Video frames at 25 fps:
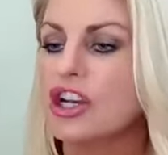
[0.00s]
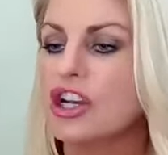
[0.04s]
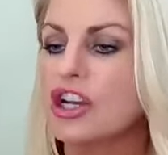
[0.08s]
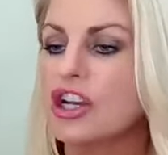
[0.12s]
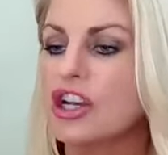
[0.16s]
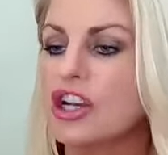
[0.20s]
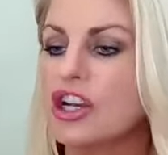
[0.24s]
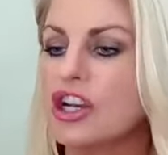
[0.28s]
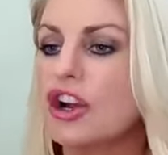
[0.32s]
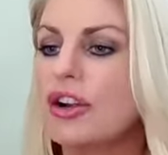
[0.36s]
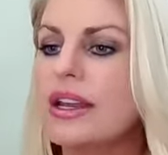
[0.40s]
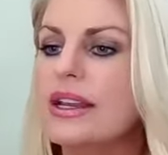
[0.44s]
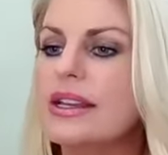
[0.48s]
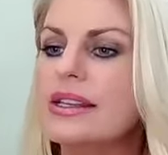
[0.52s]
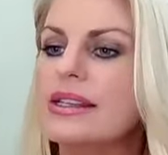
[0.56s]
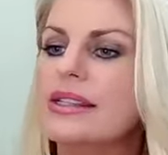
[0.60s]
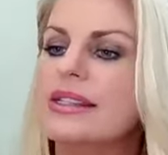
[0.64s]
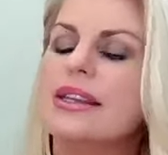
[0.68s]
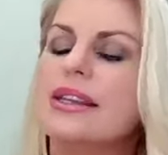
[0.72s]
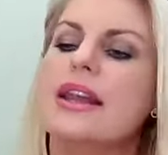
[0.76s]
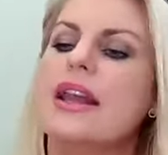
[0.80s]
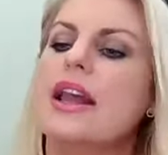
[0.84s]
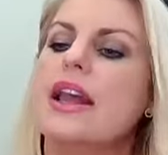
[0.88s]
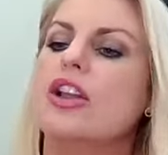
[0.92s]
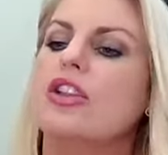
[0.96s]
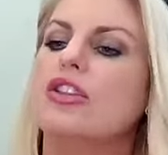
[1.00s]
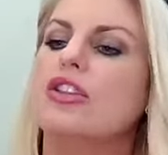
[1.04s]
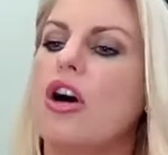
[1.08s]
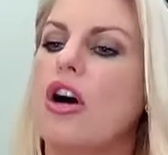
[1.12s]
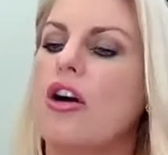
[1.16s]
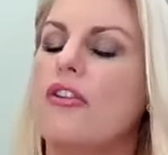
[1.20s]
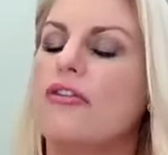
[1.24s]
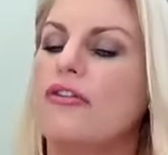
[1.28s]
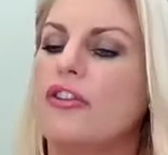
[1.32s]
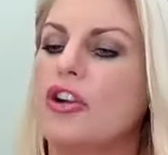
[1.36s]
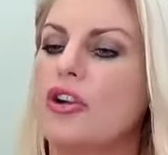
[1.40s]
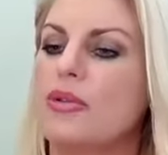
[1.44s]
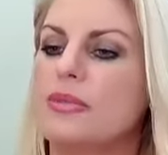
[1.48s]
Attorneys,
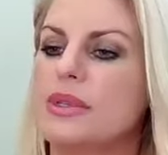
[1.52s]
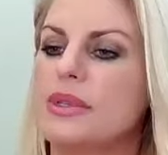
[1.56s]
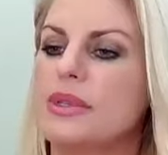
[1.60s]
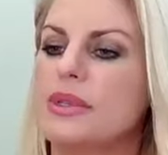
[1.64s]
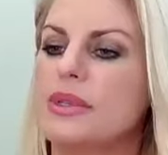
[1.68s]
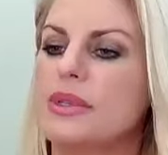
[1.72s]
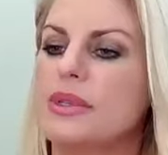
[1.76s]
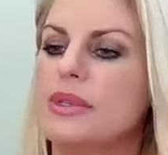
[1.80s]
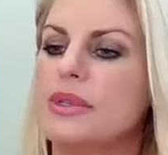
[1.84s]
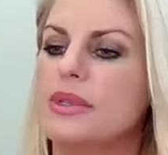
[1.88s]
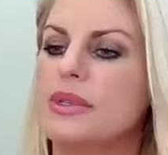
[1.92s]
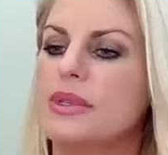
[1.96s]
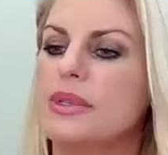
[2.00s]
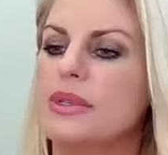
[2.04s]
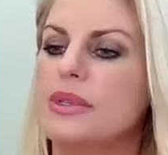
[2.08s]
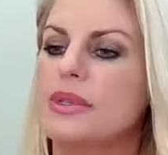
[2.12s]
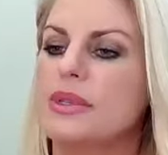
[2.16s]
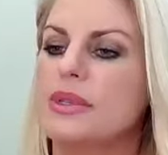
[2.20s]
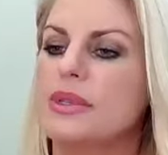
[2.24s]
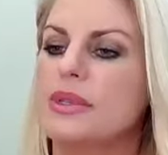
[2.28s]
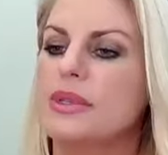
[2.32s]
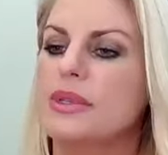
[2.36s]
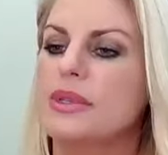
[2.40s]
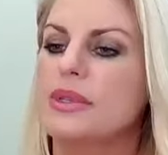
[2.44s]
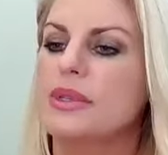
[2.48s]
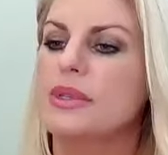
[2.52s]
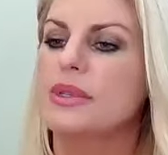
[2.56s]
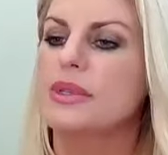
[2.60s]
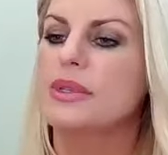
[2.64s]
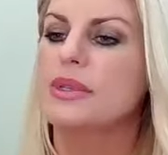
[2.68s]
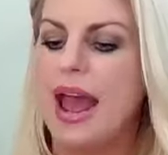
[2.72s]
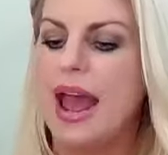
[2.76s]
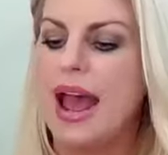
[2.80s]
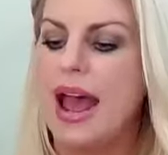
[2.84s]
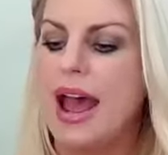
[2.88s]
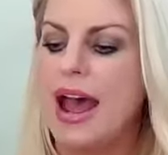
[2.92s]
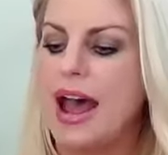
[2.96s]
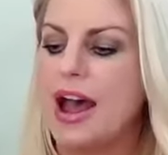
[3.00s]
law firms in general
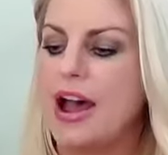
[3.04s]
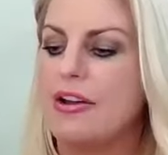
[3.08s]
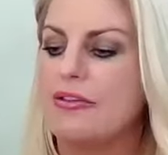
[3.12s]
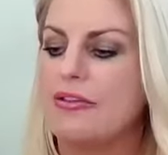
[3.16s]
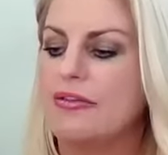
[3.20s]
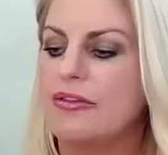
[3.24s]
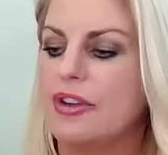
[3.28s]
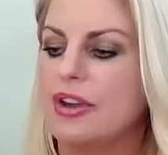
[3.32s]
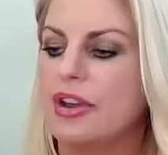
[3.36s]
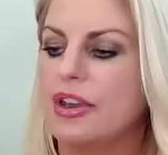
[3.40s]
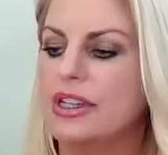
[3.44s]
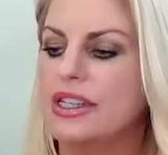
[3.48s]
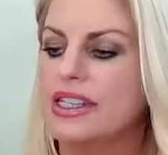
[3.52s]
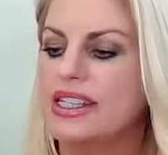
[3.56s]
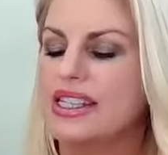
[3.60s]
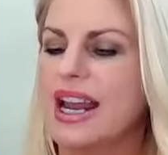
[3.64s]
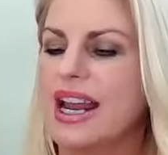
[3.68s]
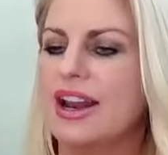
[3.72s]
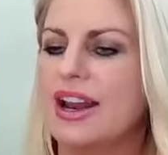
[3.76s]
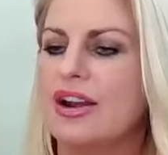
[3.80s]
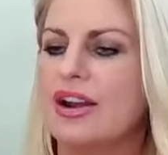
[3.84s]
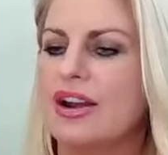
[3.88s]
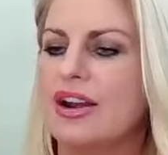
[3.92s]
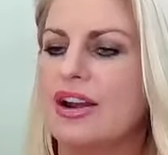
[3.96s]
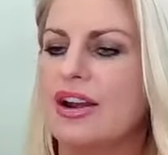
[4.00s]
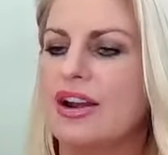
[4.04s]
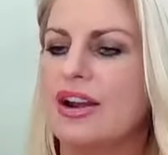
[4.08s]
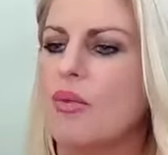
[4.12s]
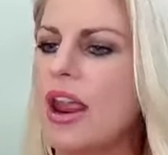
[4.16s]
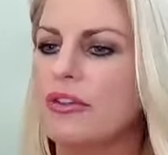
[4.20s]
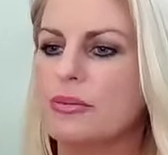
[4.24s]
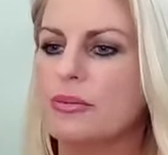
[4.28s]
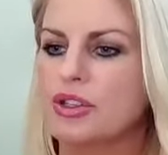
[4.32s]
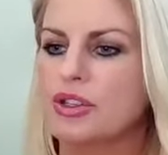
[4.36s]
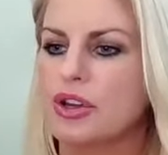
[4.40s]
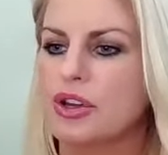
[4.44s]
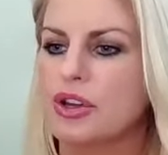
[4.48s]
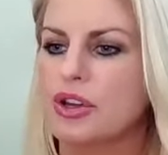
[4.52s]
have stayed away
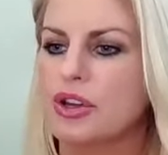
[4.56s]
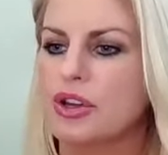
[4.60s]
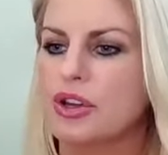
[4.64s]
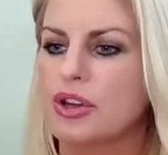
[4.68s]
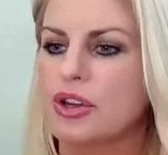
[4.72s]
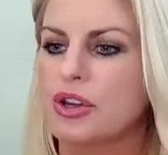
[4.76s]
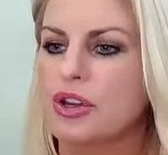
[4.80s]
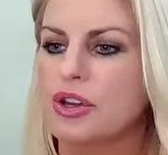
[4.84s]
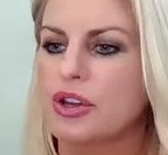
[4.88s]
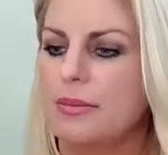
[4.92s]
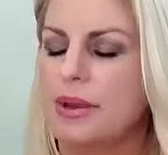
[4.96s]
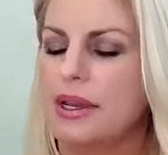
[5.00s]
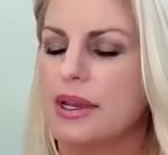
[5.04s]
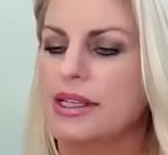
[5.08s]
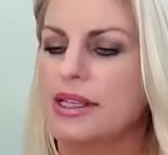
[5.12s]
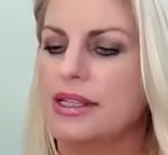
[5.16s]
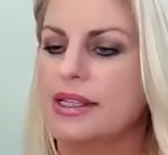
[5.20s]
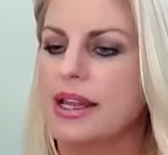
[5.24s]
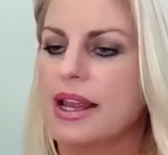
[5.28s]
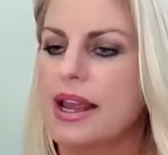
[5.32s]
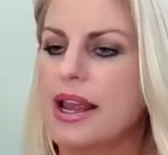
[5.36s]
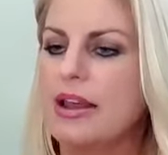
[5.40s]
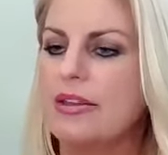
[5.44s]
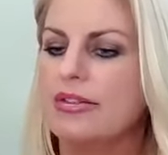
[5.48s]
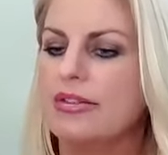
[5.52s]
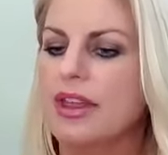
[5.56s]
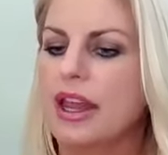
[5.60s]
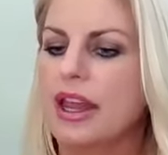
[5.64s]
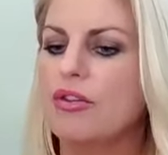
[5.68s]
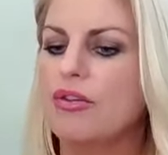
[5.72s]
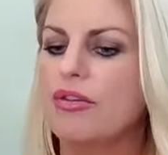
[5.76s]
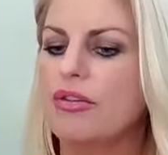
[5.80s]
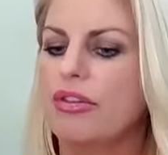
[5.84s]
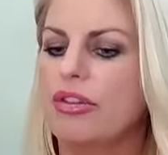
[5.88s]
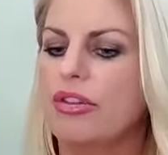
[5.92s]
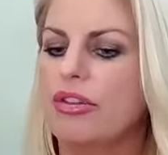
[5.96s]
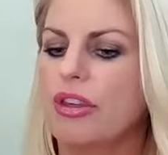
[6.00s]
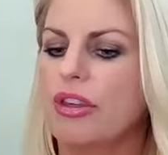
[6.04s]
from social media because they
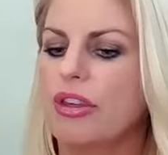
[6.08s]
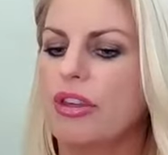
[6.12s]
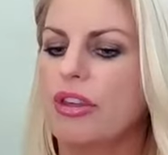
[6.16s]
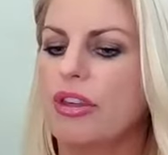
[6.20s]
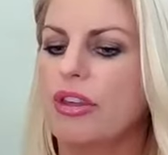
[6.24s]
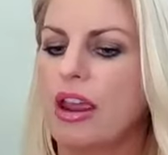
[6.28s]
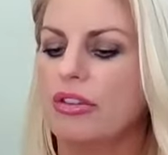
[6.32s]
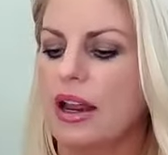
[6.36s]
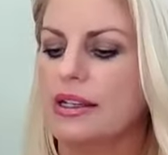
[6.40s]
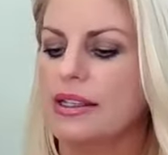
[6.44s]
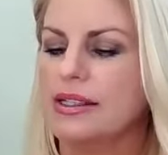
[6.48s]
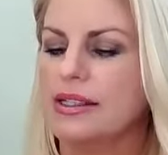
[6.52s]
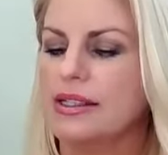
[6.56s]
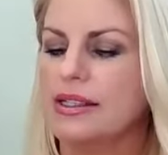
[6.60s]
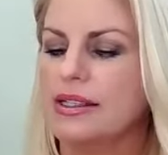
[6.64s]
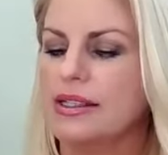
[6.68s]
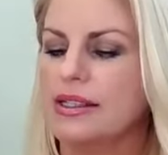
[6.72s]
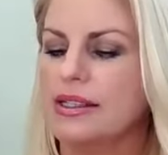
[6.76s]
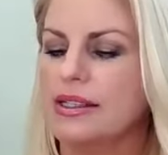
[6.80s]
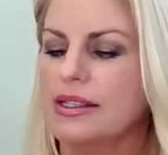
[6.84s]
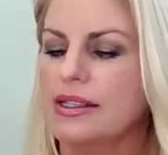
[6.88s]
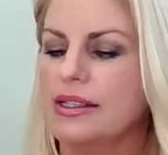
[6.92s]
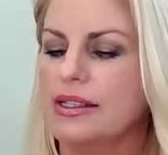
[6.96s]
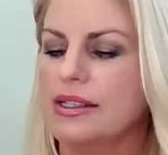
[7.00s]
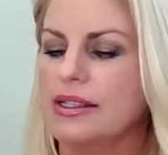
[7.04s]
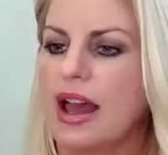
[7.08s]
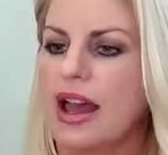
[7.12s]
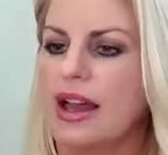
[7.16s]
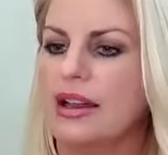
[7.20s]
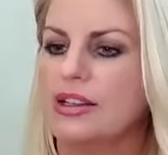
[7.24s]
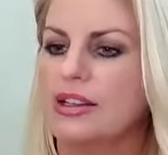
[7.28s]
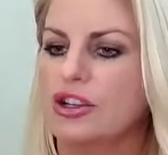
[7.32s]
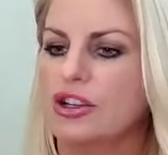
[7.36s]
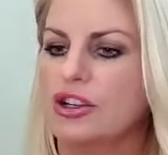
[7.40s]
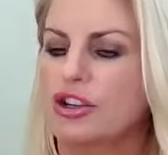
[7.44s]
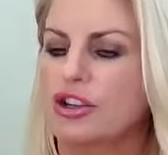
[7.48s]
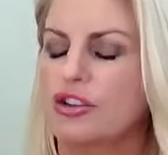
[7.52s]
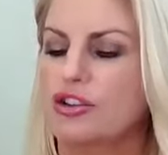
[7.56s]
don't think that it's something
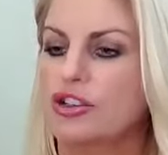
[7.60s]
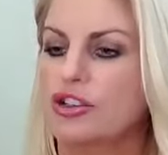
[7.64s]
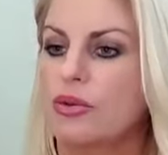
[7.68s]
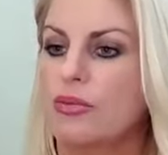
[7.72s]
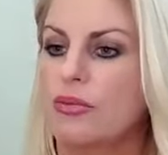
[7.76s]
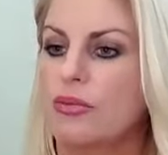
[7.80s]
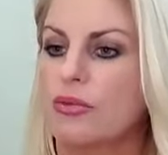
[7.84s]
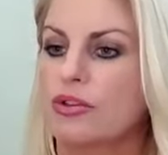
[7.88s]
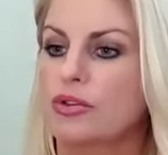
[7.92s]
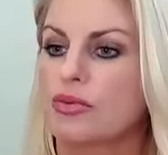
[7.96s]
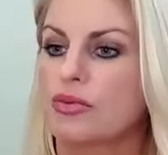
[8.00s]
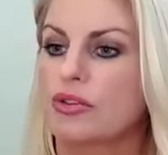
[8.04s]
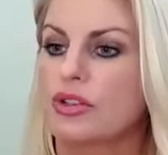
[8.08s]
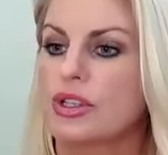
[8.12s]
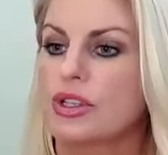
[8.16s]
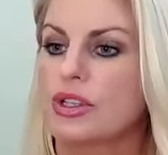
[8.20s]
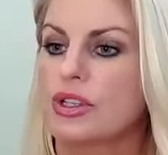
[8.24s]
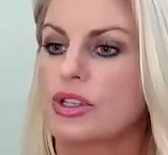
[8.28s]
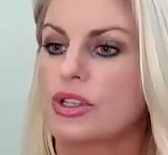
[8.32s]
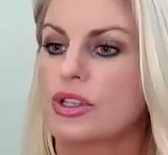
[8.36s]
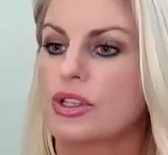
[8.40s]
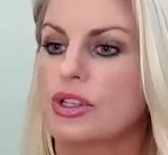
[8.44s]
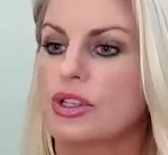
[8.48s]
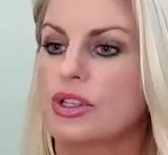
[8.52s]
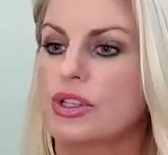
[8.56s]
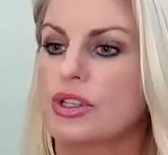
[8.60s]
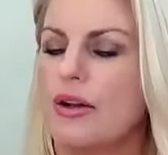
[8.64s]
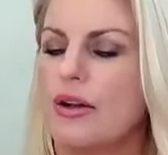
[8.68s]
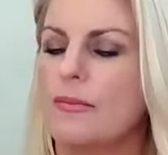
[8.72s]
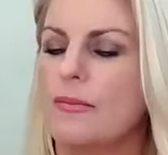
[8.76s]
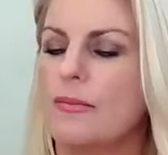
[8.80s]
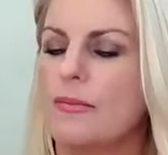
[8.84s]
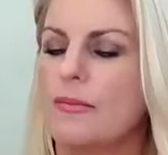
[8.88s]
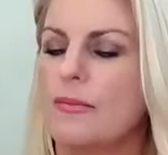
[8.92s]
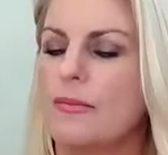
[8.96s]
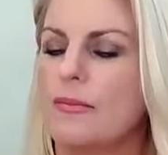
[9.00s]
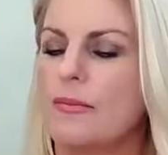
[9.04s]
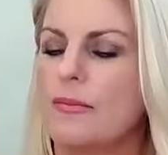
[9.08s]
that consumers will speak about.
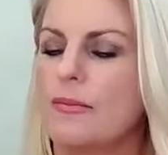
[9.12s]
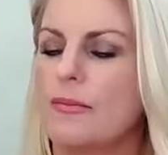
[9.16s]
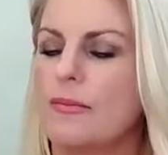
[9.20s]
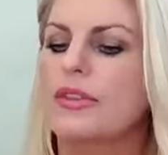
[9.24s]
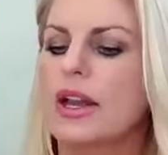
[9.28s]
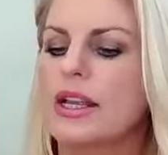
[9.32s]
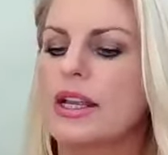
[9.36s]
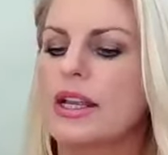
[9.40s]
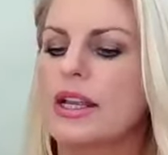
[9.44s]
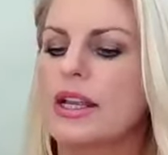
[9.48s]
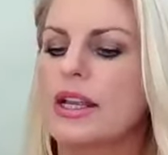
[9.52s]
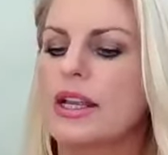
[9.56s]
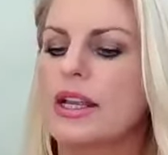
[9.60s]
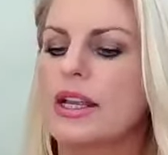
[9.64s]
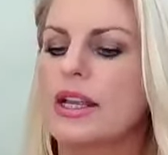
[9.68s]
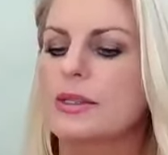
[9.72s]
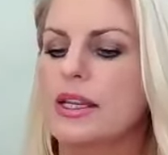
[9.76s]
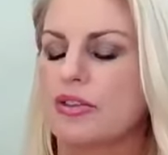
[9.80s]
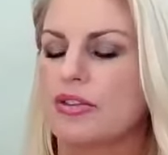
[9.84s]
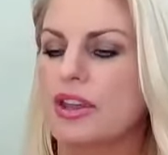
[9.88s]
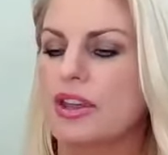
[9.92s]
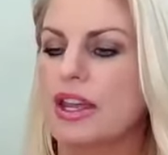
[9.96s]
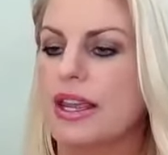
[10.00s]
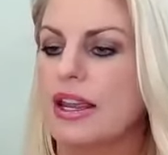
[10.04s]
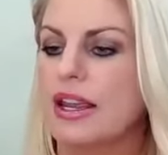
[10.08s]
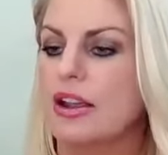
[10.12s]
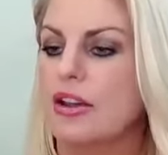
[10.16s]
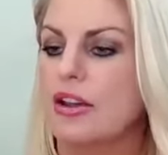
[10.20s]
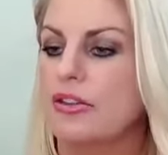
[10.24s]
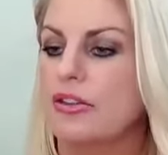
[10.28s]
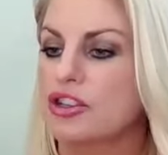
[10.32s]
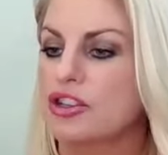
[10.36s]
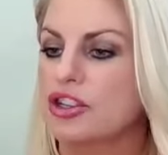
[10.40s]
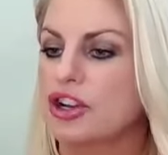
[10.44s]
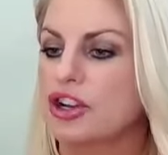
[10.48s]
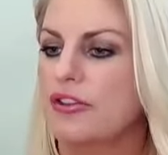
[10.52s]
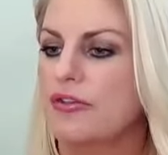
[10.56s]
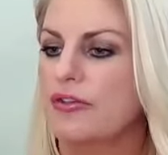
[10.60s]
But that's because we're thinking on
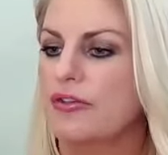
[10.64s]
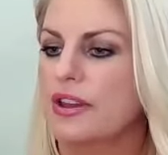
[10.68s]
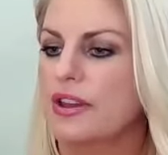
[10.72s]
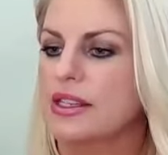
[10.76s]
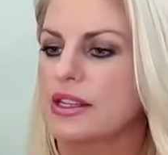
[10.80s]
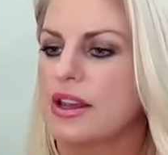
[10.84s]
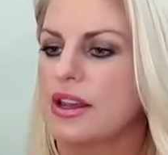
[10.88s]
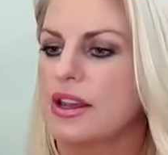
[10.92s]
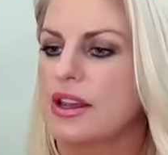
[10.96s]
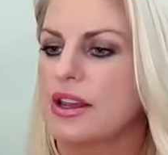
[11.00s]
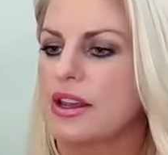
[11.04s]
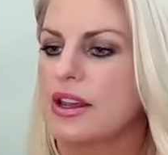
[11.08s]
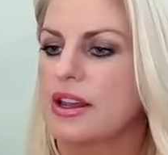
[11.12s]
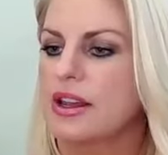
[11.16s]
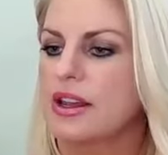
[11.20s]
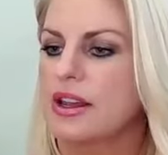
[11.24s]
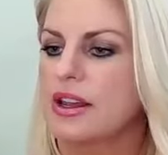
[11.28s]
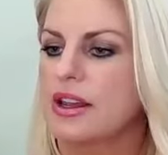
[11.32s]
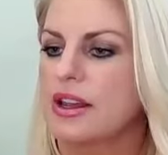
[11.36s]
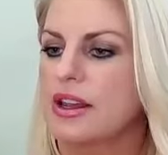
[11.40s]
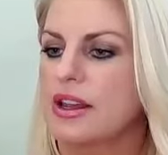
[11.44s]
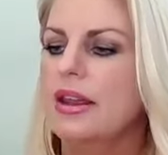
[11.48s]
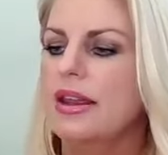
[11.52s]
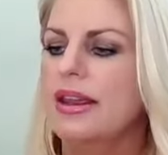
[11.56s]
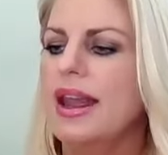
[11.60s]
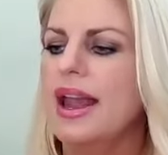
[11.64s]
the surface of,